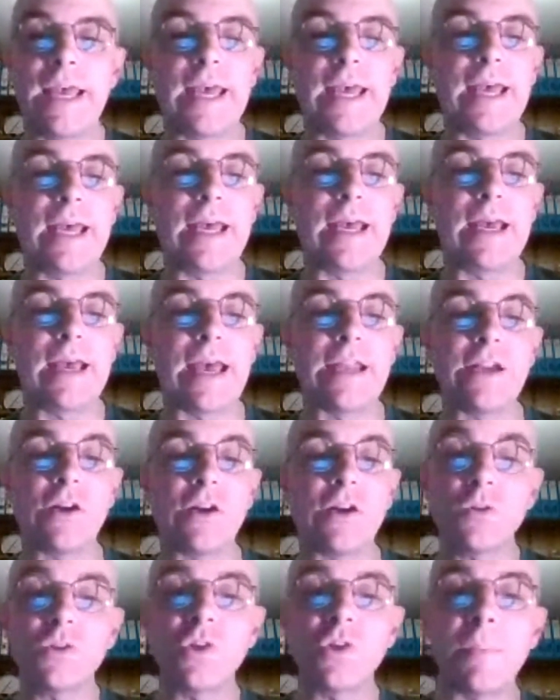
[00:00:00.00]
And it
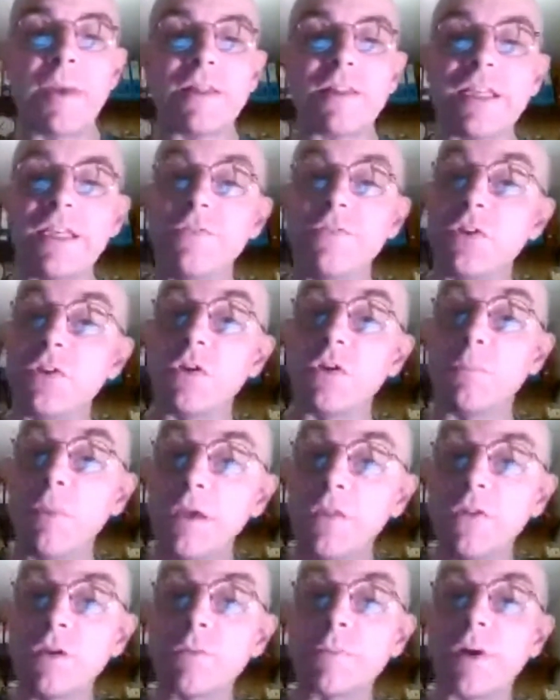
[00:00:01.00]
also meant leaving your
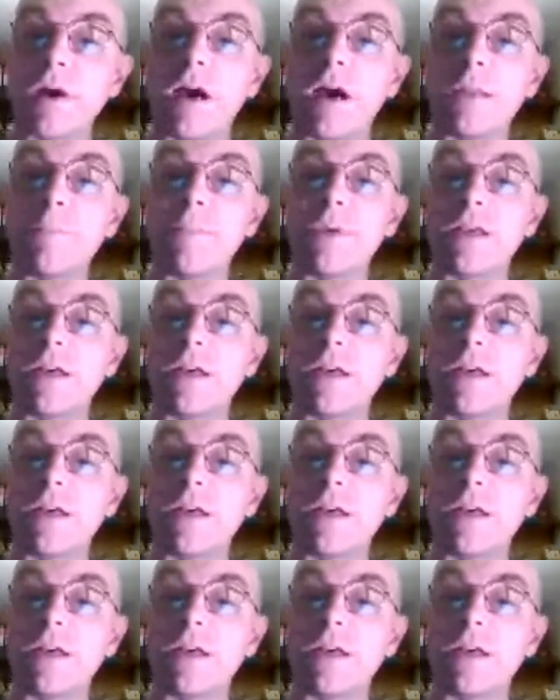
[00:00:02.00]
mother behind,